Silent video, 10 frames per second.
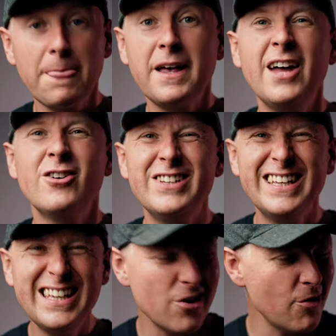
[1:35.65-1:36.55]
Canon
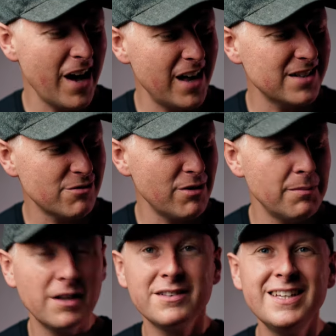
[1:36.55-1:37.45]
EOS
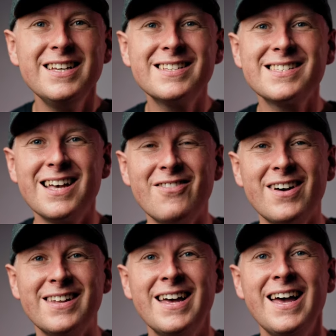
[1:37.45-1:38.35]
Rebel
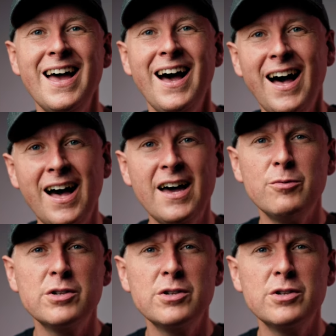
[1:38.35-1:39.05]
T7i,